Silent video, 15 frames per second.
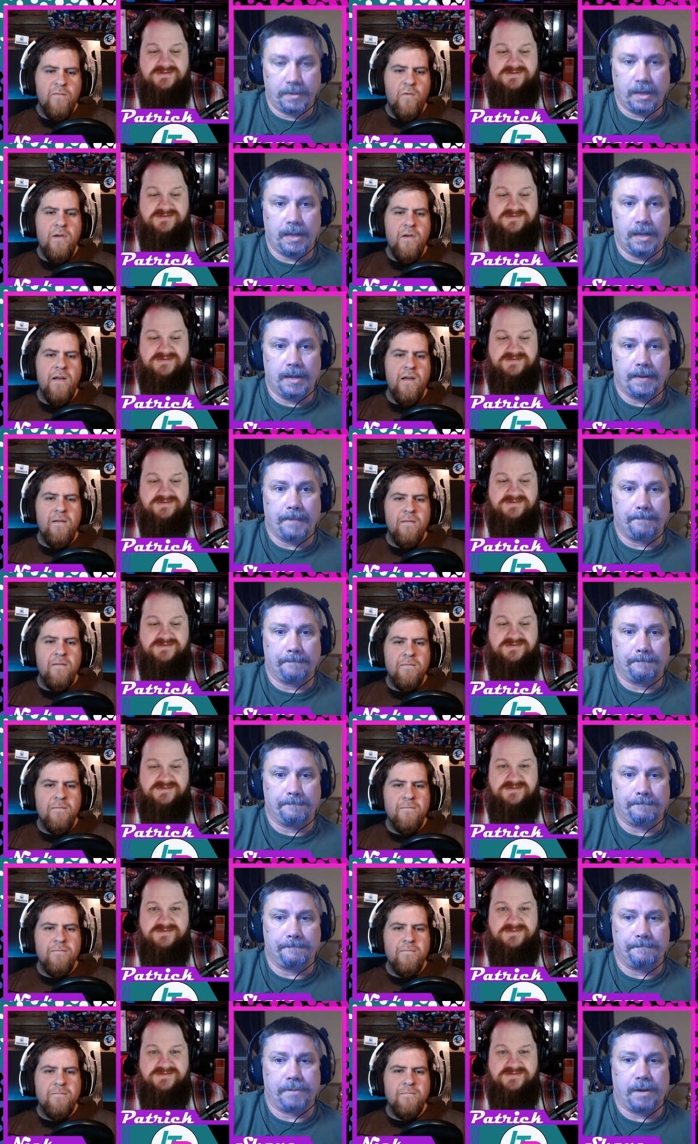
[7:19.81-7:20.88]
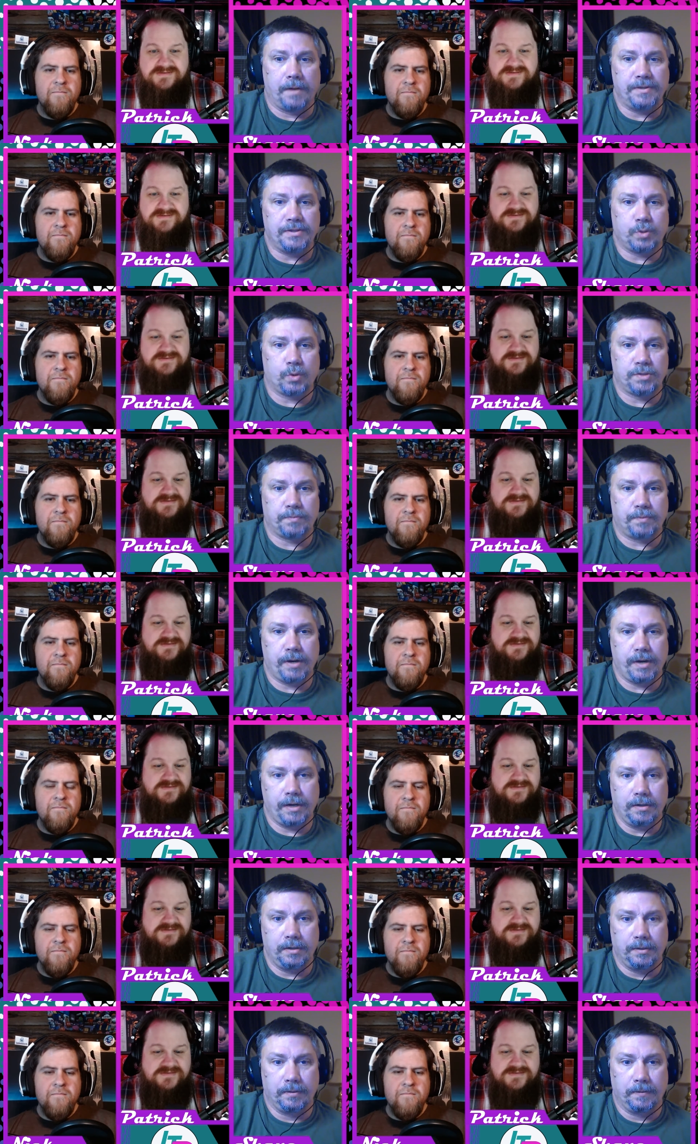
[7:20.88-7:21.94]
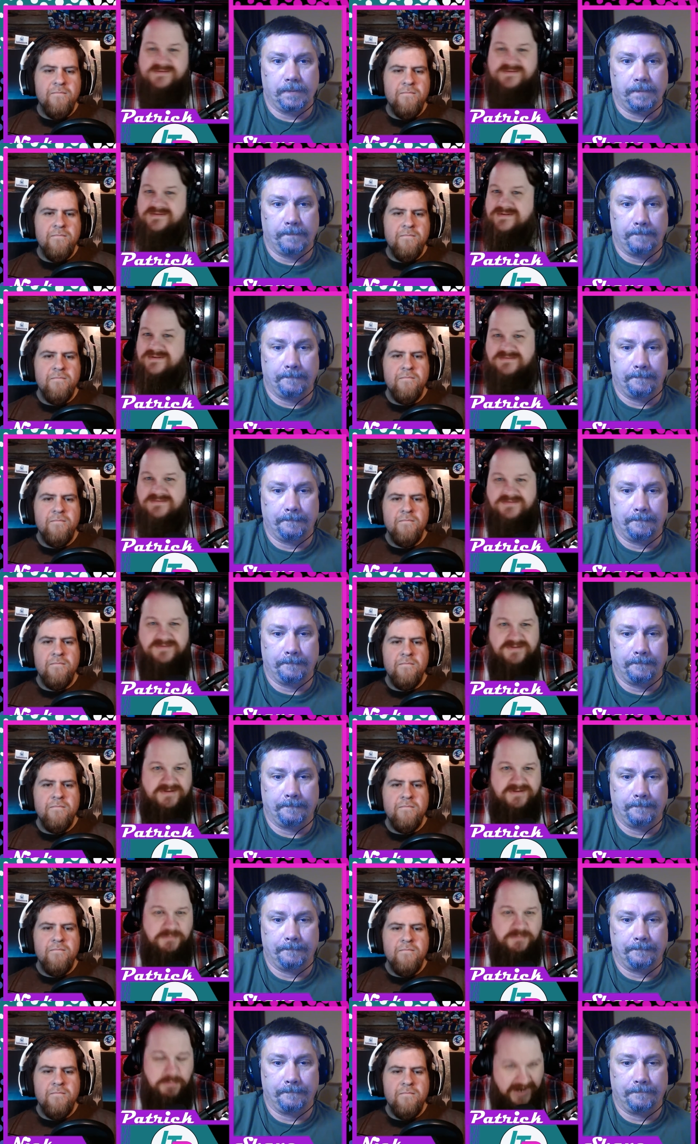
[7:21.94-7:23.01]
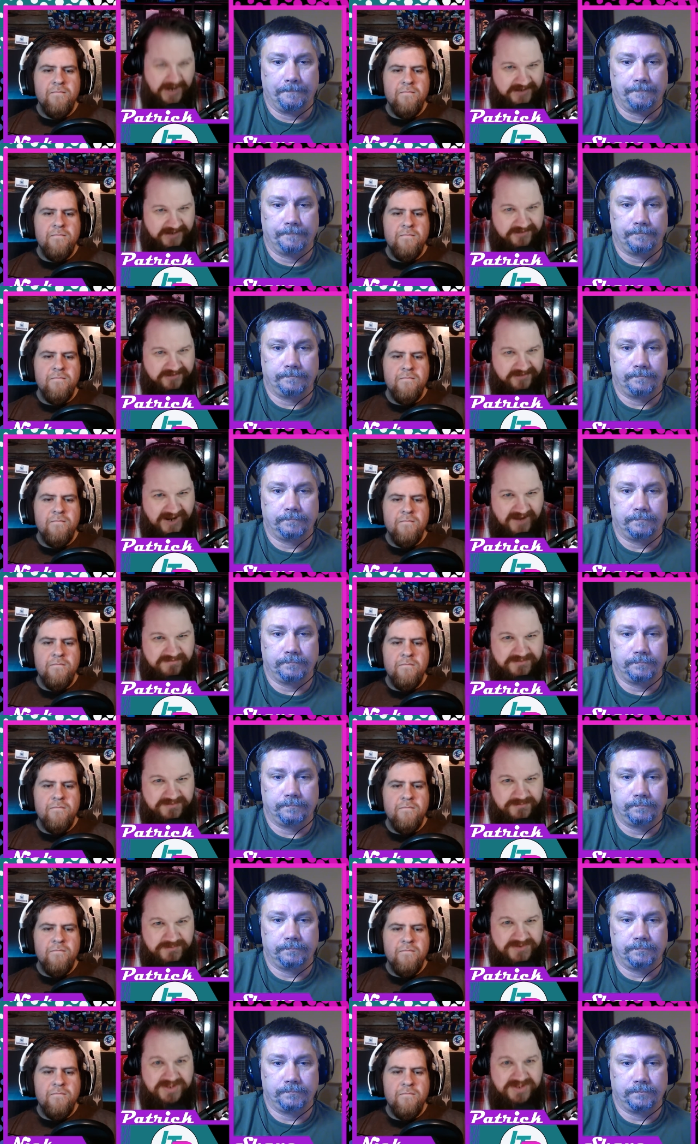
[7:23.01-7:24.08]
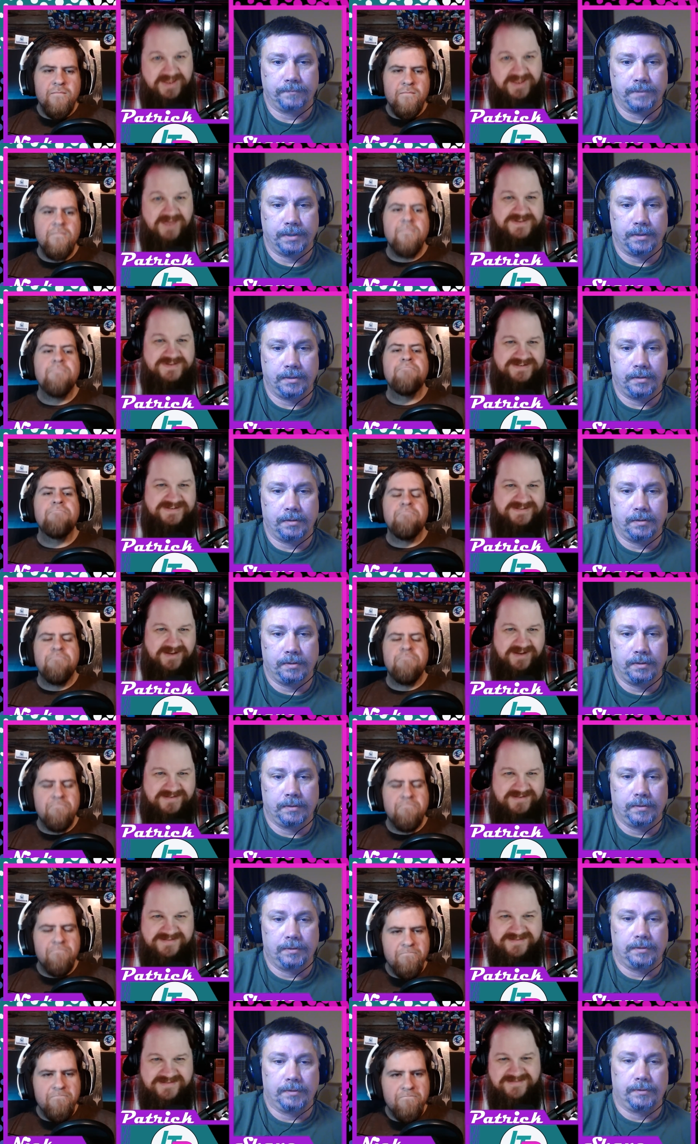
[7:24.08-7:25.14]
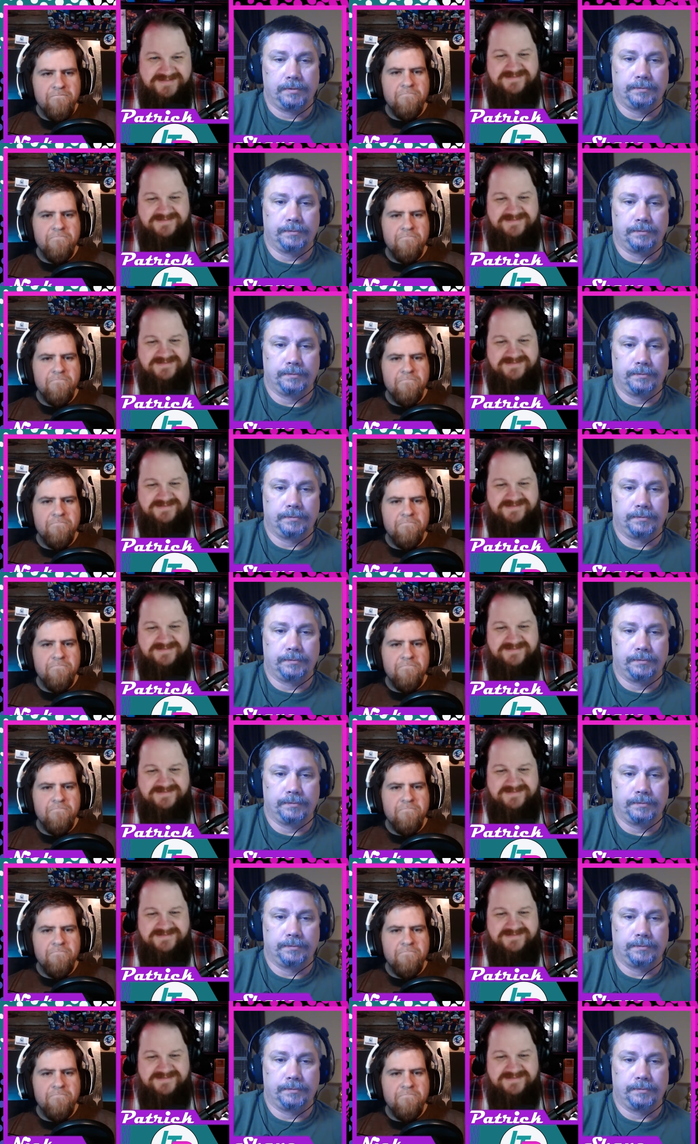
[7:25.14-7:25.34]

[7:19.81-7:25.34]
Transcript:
Speaker 1: Fortnite. Barbie's horse breeding. Minecraft with eleven states.